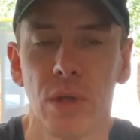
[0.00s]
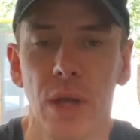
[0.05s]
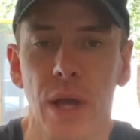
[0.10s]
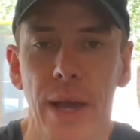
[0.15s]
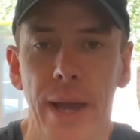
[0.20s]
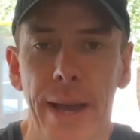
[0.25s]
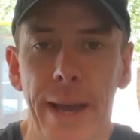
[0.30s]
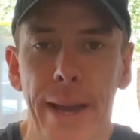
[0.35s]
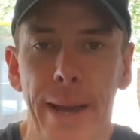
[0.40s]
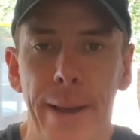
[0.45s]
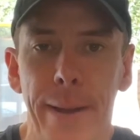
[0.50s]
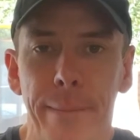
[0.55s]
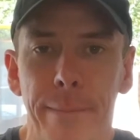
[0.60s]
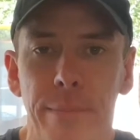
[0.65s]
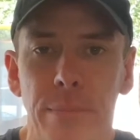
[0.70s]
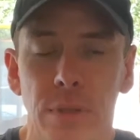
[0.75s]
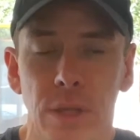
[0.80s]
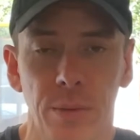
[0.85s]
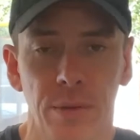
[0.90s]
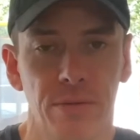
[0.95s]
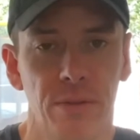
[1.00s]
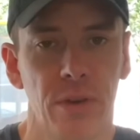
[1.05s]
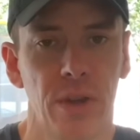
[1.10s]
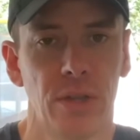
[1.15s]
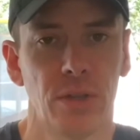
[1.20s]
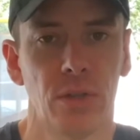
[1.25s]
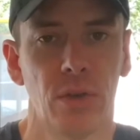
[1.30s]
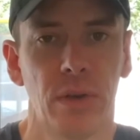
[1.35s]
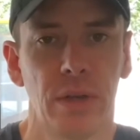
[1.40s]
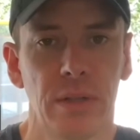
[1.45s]
It's going to be very
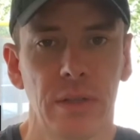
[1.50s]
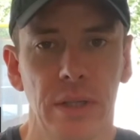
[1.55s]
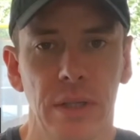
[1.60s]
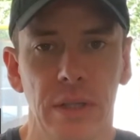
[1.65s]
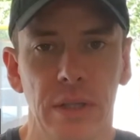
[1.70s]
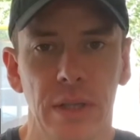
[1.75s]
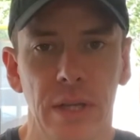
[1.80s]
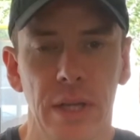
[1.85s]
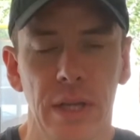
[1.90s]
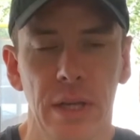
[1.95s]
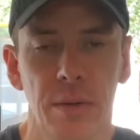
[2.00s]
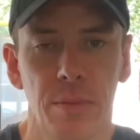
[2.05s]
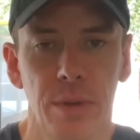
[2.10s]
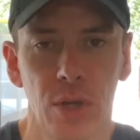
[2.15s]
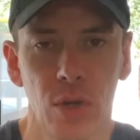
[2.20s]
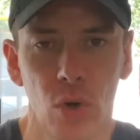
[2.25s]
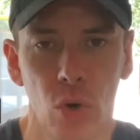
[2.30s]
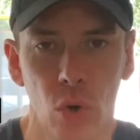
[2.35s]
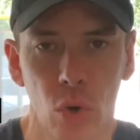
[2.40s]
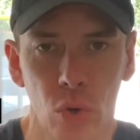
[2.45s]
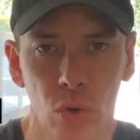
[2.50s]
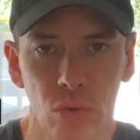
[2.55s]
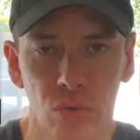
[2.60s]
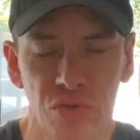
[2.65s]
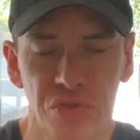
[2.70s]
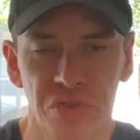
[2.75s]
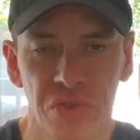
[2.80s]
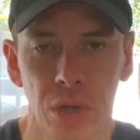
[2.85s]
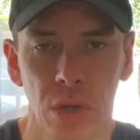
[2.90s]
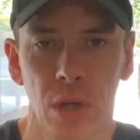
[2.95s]
exciting indeed
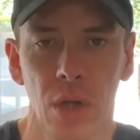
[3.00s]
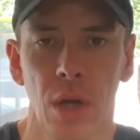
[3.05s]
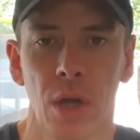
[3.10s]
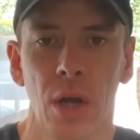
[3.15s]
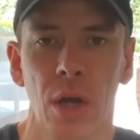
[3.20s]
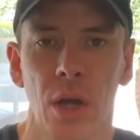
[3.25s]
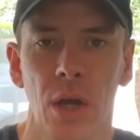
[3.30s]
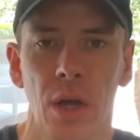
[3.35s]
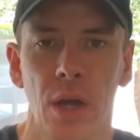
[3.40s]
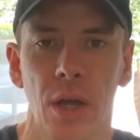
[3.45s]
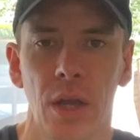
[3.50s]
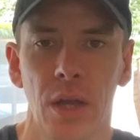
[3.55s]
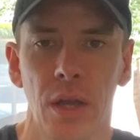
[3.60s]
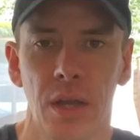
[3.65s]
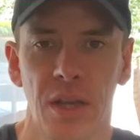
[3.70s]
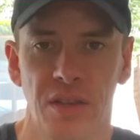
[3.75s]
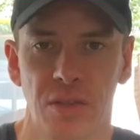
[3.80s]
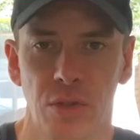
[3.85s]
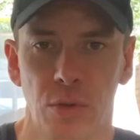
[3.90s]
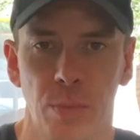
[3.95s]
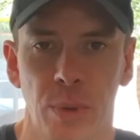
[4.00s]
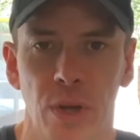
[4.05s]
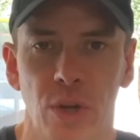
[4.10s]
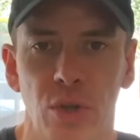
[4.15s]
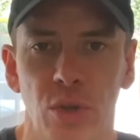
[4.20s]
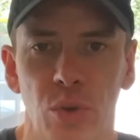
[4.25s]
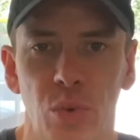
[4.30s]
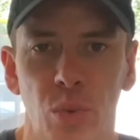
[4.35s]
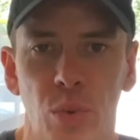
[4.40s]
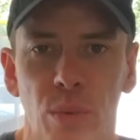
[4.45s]
because it's
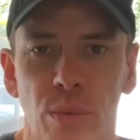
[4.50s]
special.